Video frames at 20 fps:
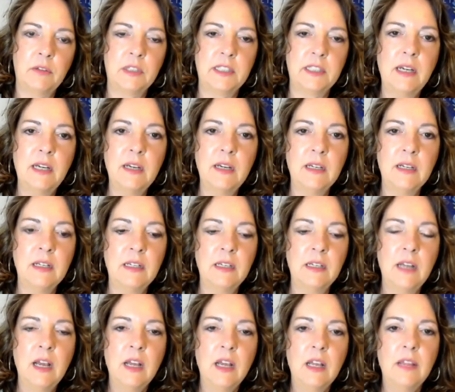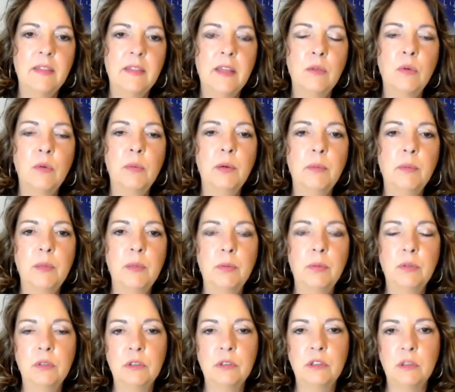side, they will put
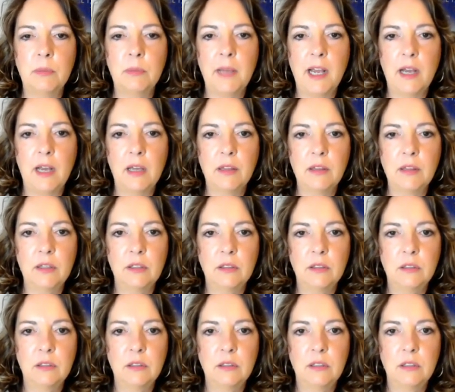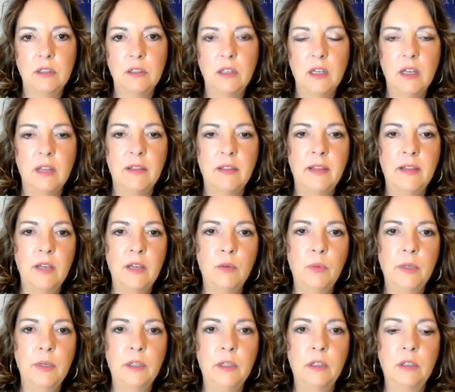people in your path. They
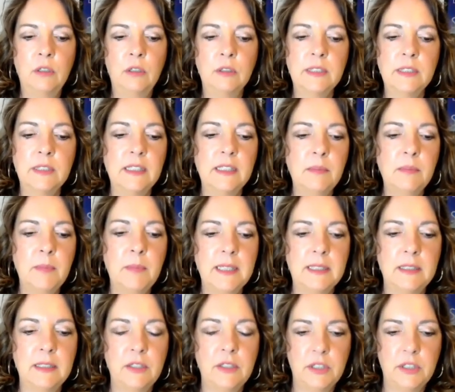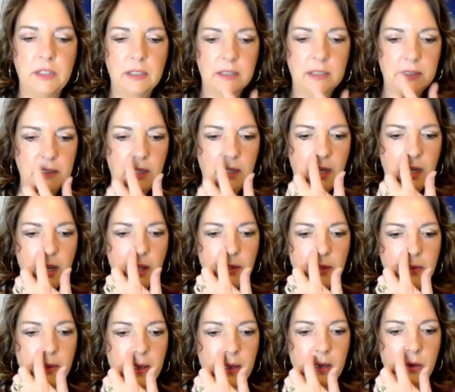will send messages.
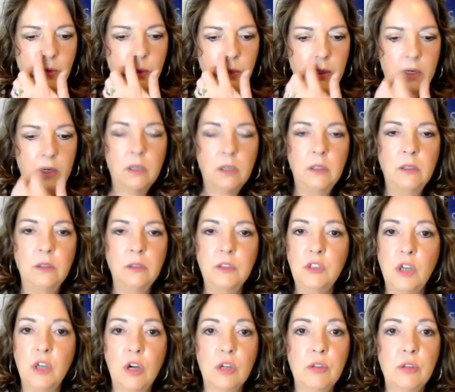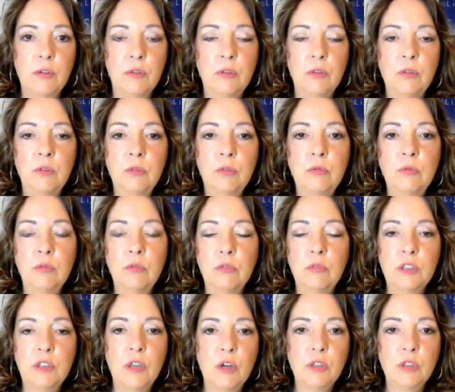They will talk through
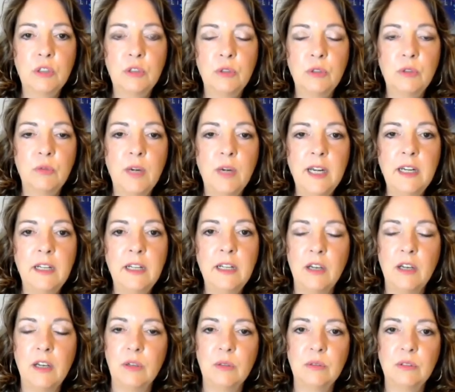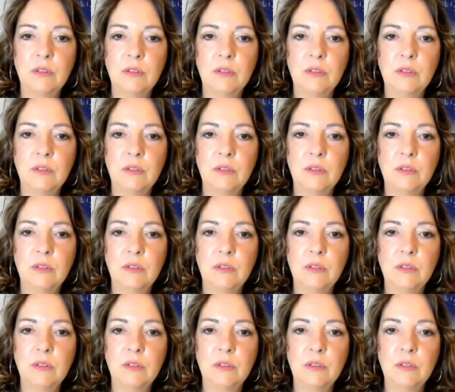songs on the radio.